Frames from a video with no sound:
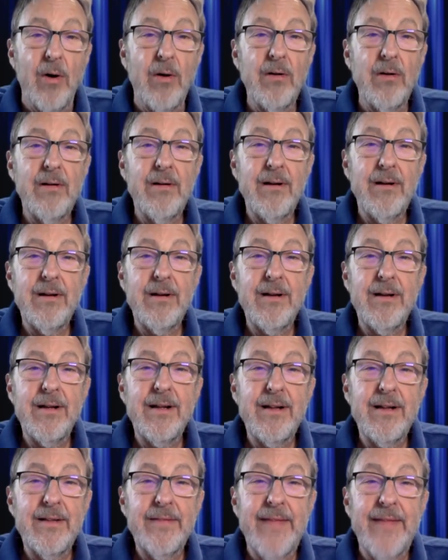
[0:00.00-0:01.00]
Wow.
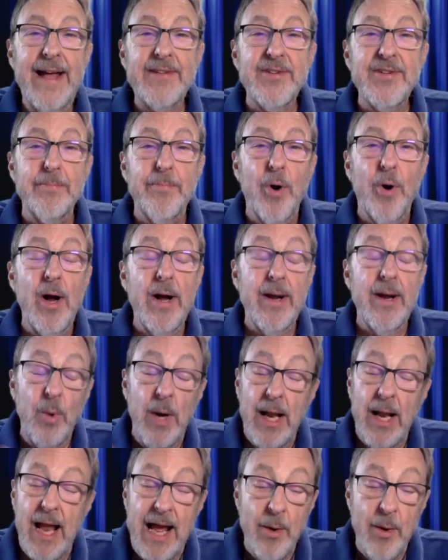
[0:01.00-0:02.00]
That's a bargain.
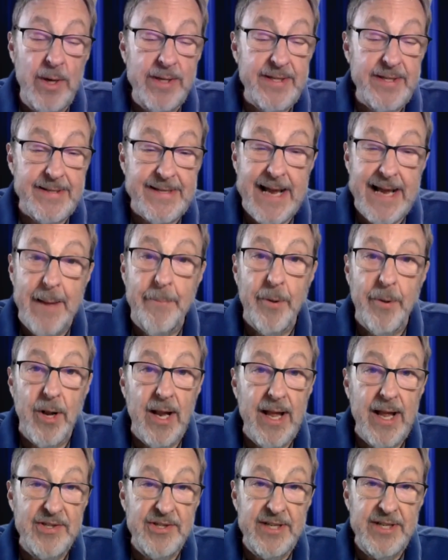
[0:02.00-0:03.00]
Well, I went to
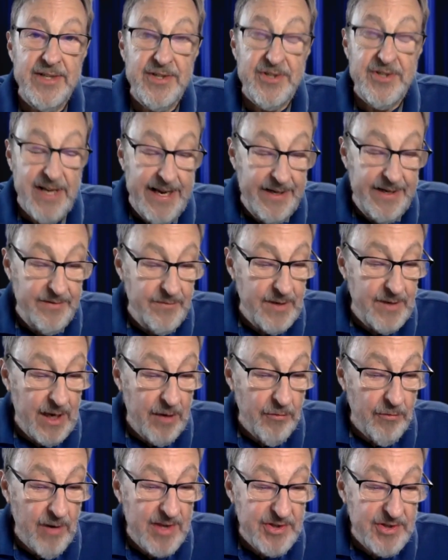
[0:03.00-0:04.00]
Temple as an in-state uh,
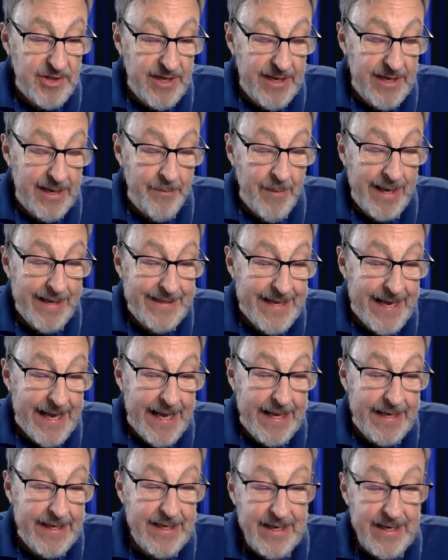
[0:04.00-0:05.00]
resident, and my
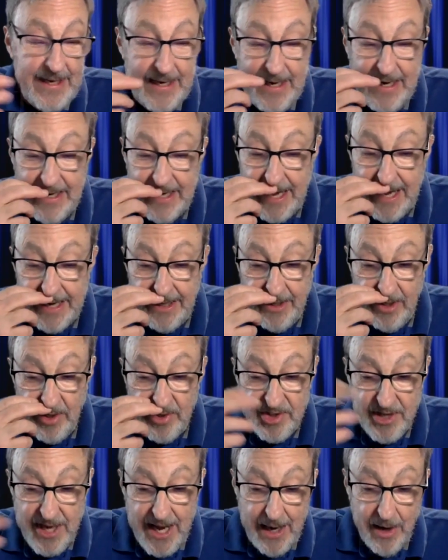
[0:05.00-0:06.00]
dad got a little
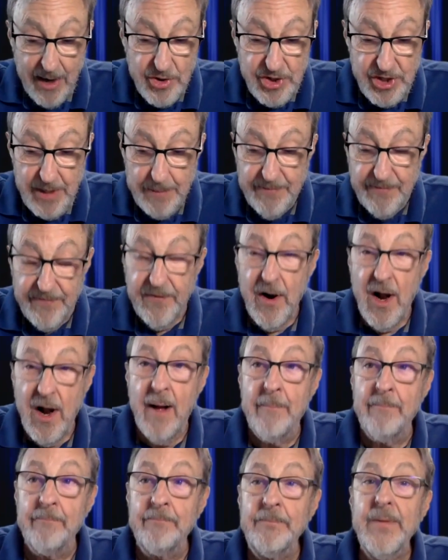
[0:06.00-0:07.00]
scholarship
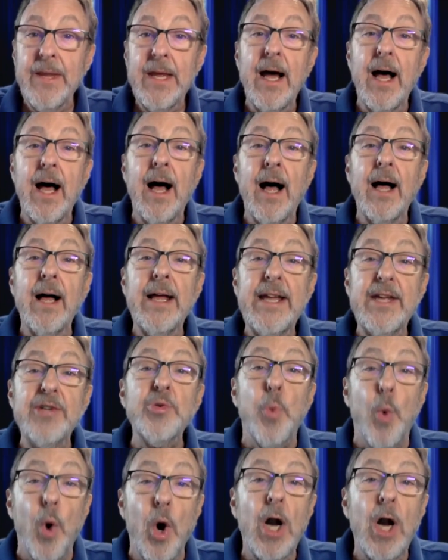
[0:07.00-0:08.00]
from uh,
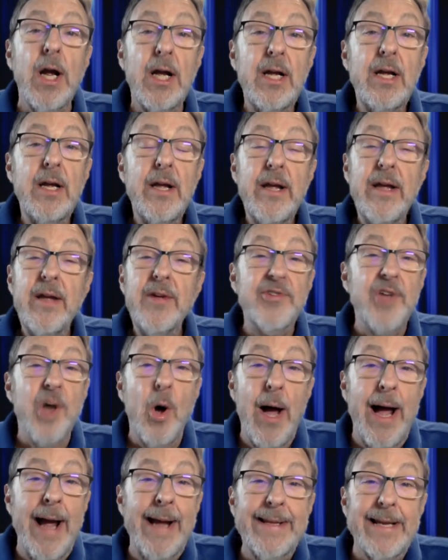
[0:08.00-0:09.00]
his work. So
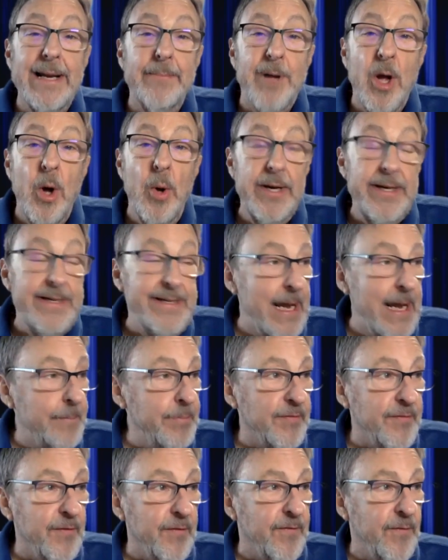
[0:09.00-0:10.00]
I ended up going to
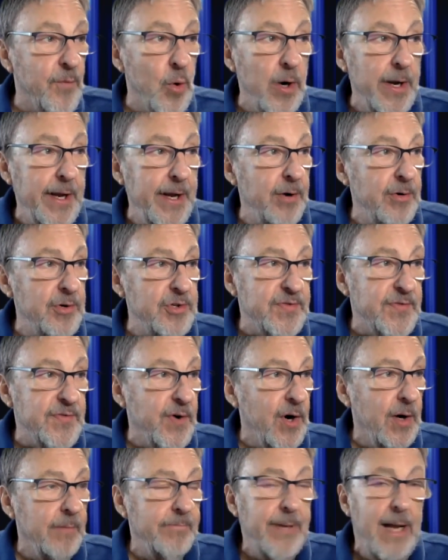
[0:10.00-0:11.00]
Temple for four years
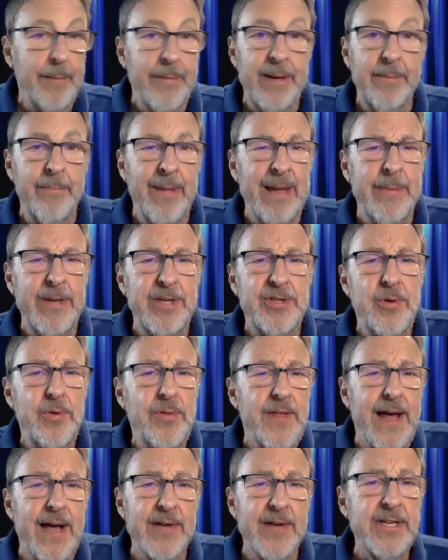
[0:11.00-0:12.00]
for, I mean, maybe two
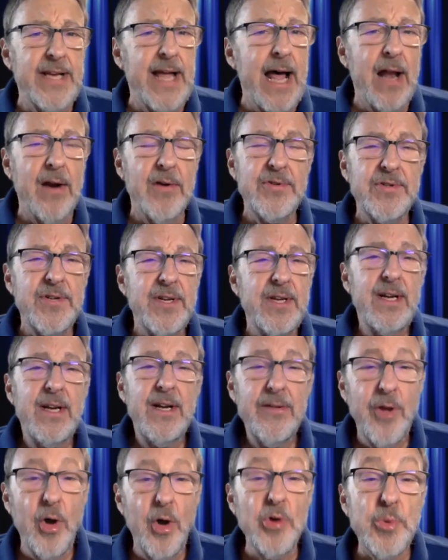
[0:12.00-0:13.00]
thousand dollars.
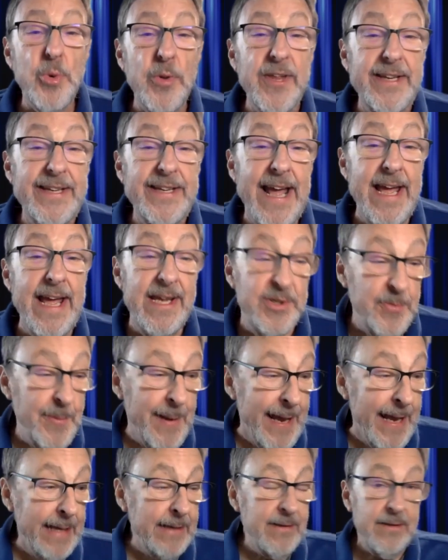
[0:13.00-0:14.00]
Those were the days,
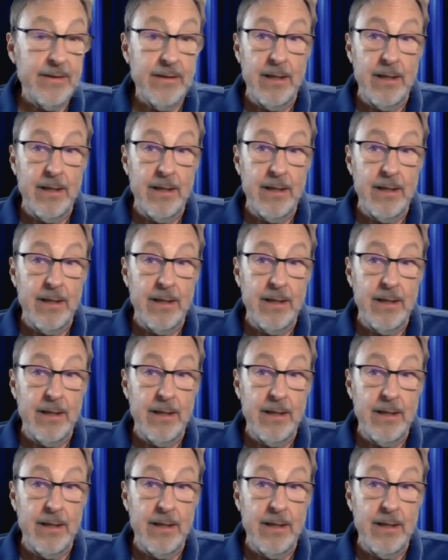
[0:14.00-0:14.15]
man.